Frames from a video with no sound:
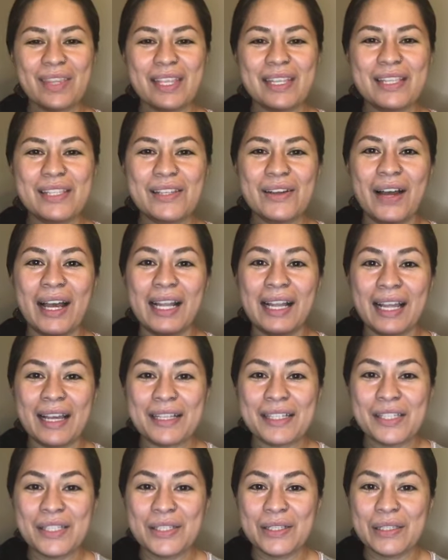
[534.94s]
So I
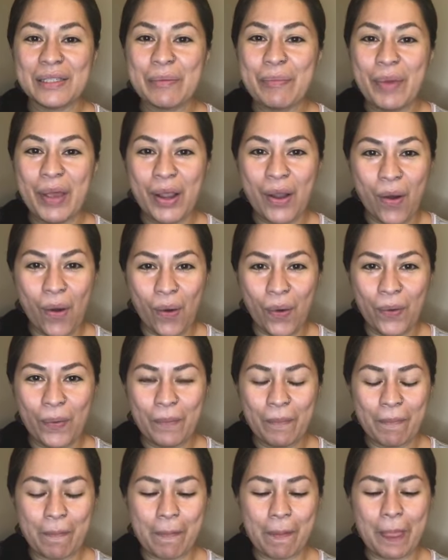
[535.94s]
like to do the big O,
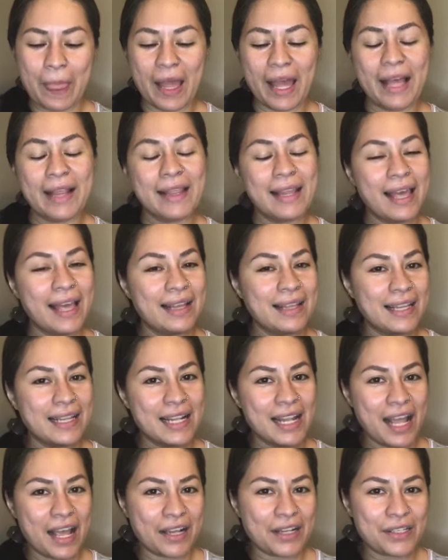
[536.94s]
and then the
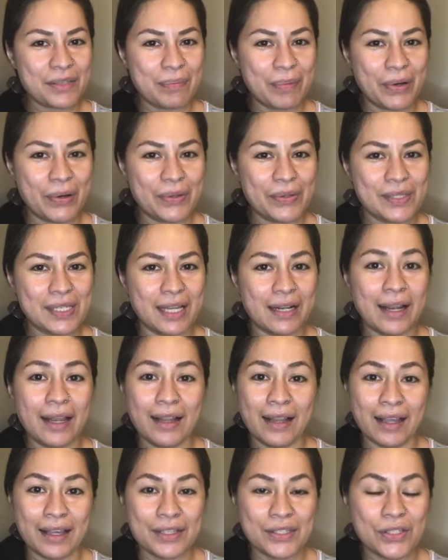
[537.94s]
next pose that I
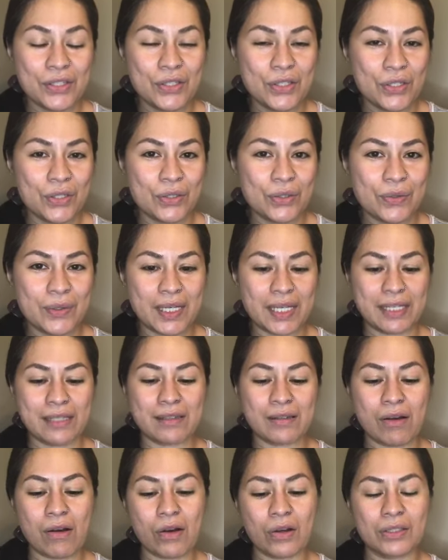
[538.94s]
like to do is
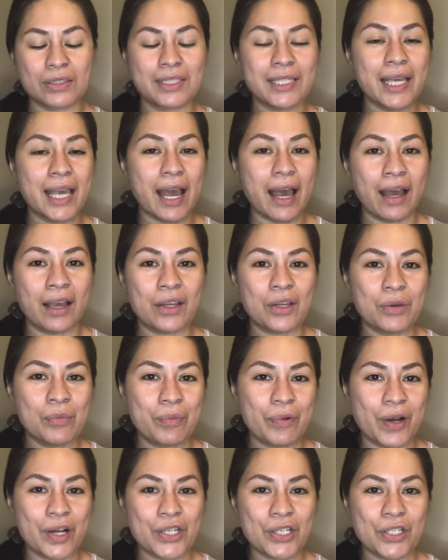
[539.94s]
called the
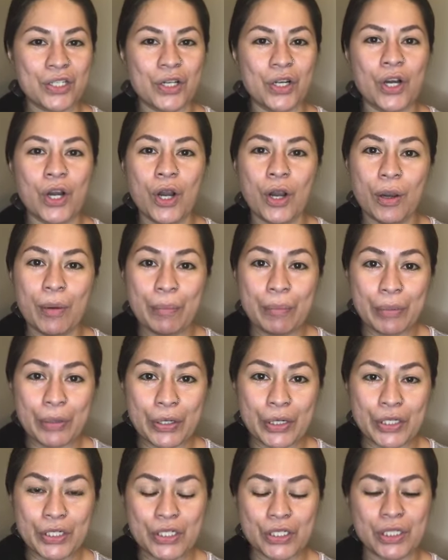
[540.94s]
acupressure
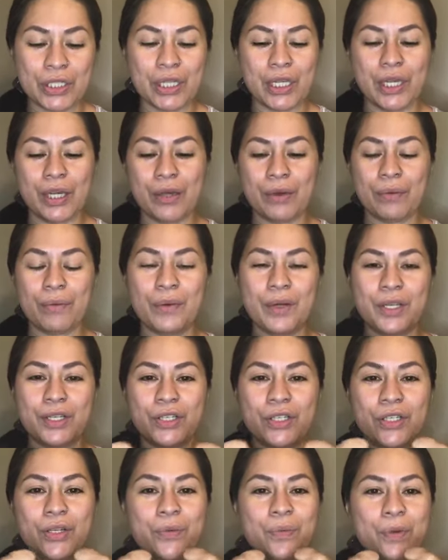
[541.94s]
push,
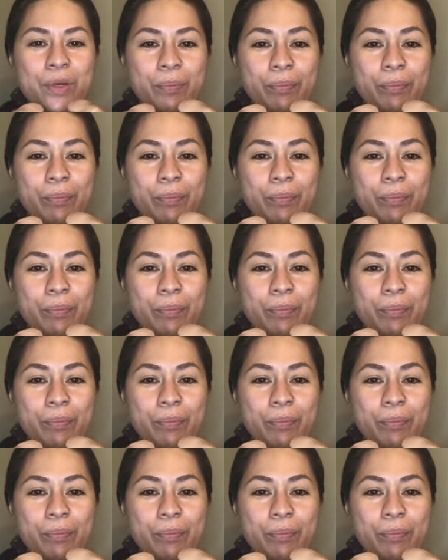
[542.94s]
which we